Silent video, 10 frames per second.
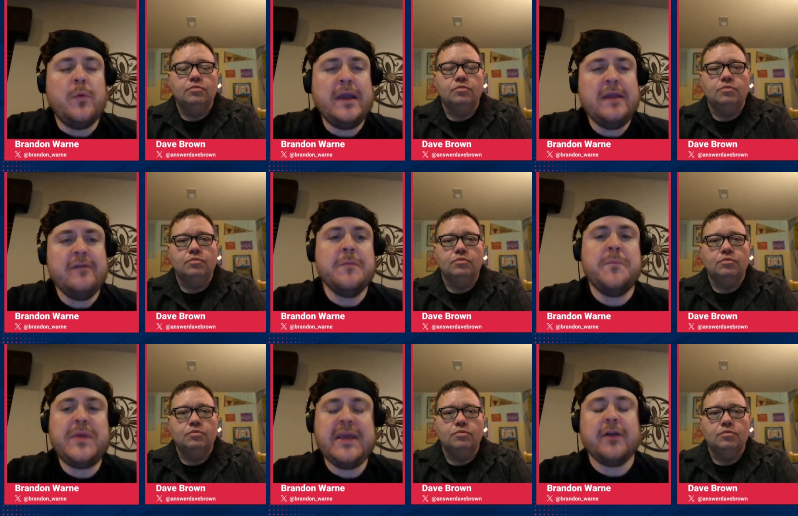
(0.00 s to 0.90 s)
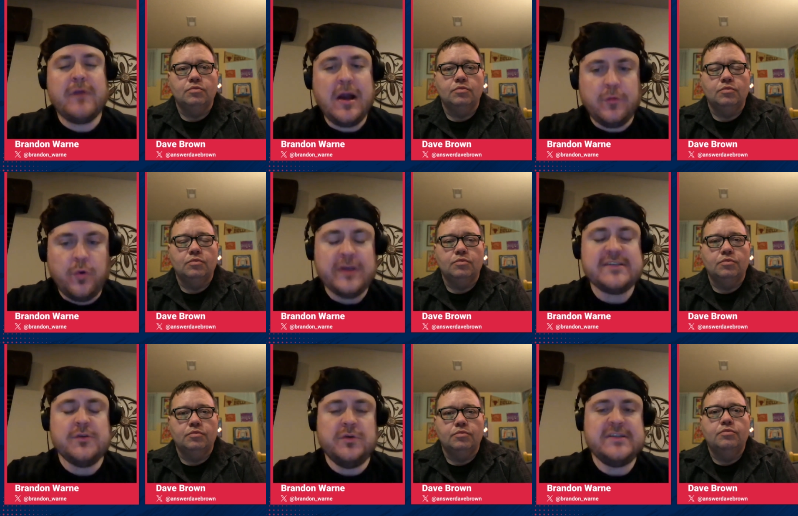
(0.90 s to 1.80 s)
Speaker 1: away from being around
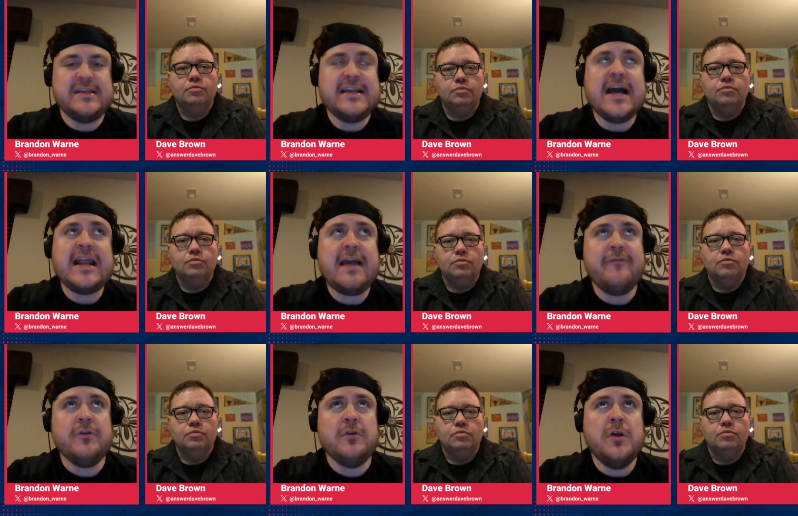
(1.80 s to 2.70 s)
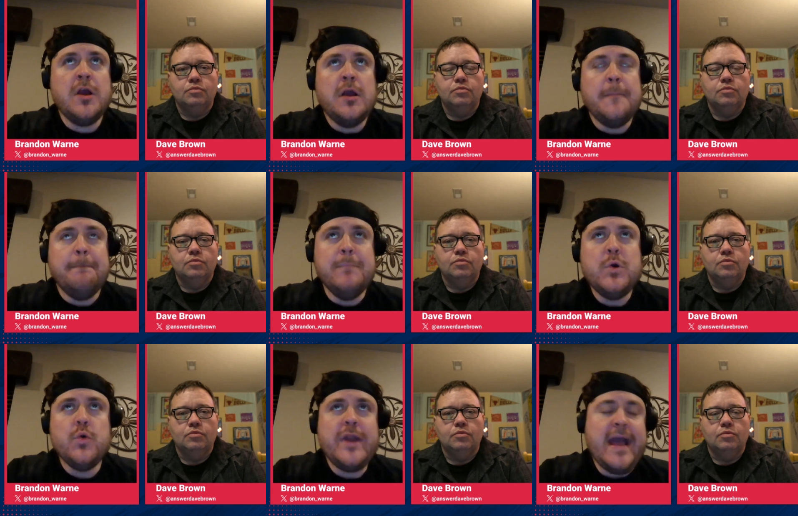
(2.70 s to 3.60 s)
Royce Lewis and not have your
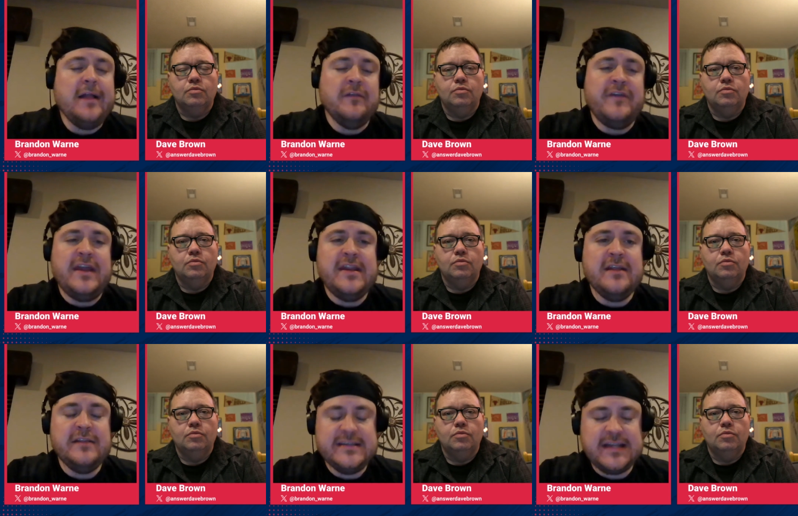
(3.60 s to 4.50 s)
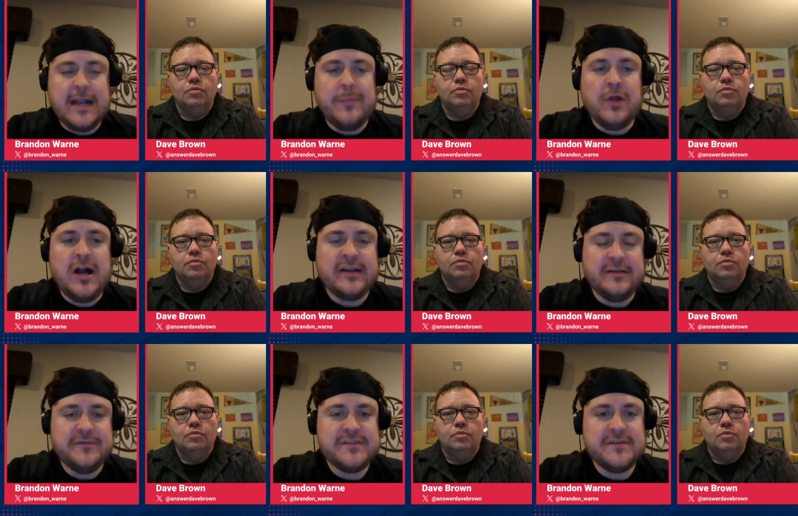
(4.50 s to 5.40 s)
mood elevated at least a couple
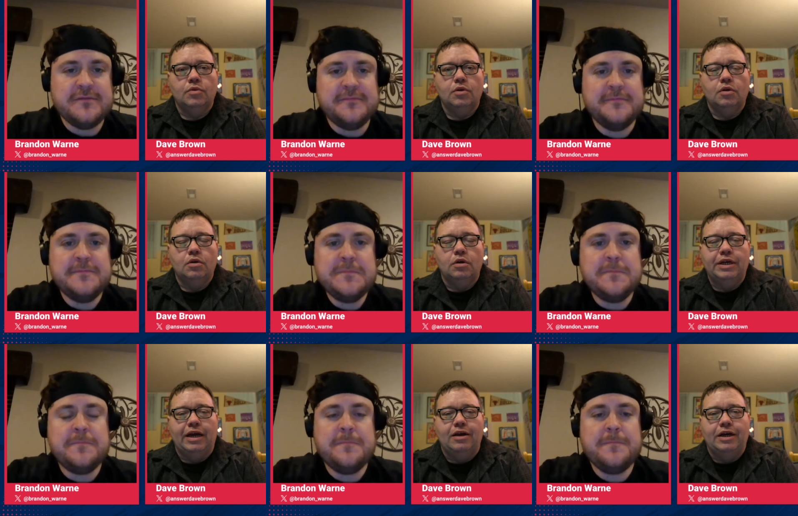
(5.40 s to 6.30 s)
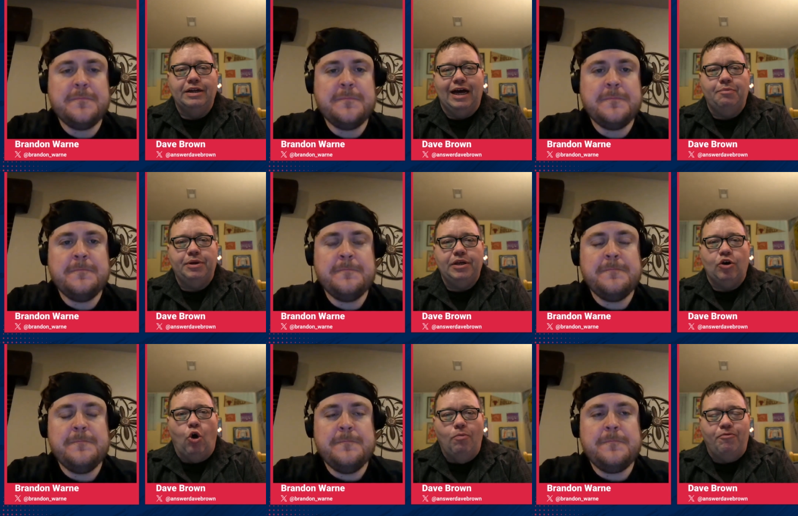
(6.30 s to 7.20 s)
octaves.
Speaker 2: Yeah, and not be
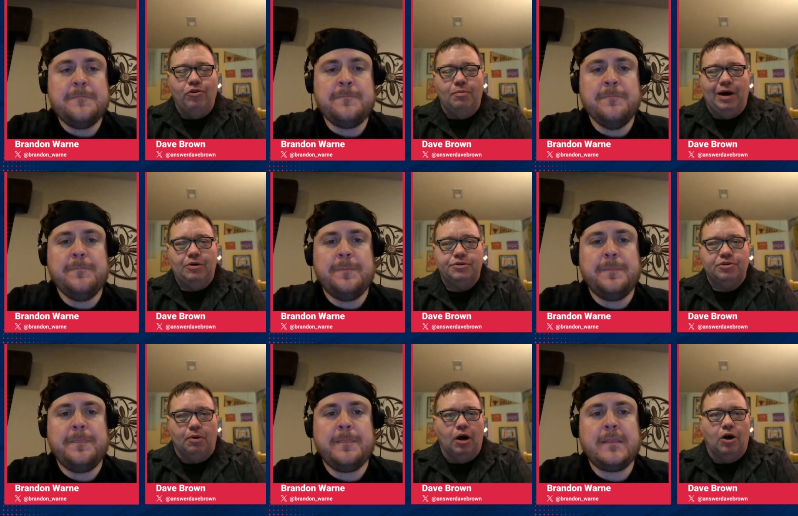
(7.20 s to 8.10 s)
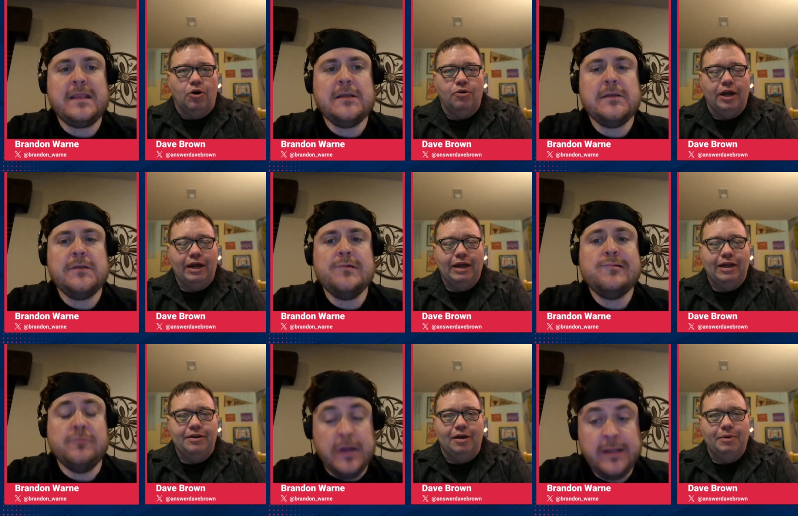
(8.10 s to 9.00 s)
hopeful about tomorrow
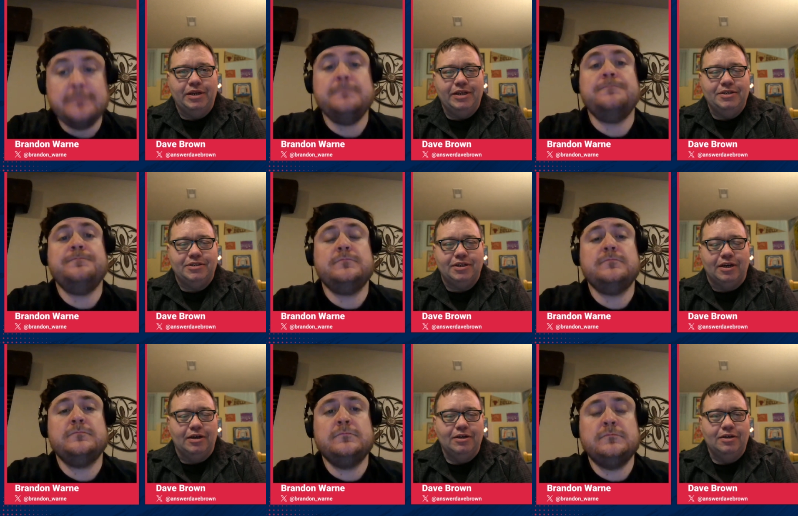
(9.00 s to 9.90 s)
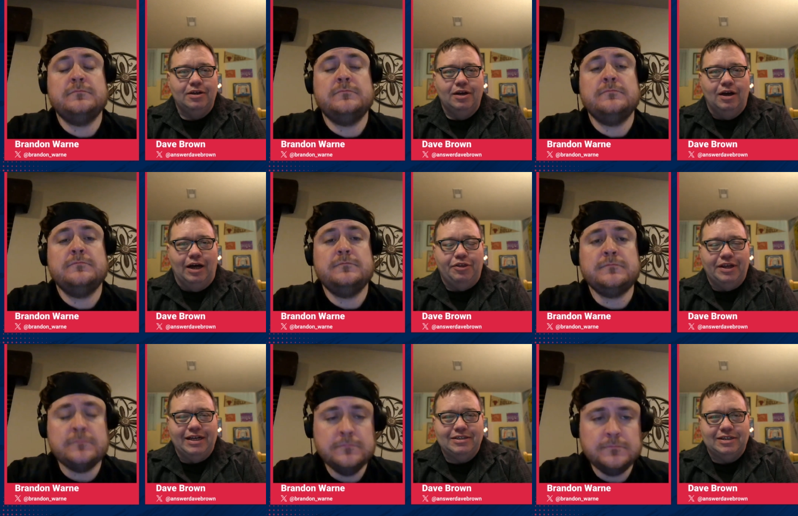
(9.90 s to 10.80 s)
and I um, right. his uh, I
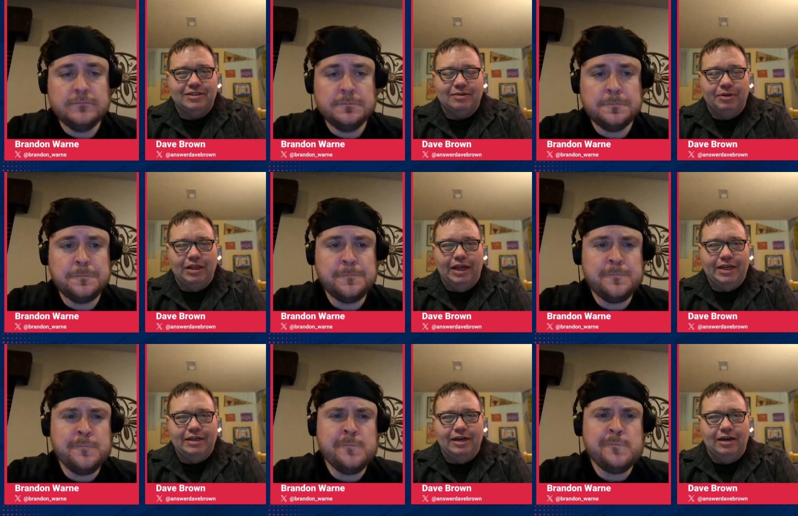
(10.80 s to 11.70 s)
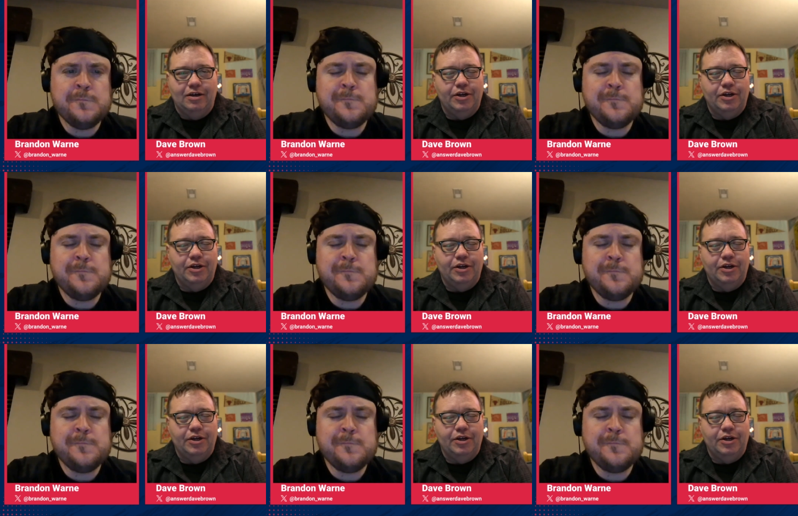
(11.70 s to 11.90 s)
think I said something like uh, you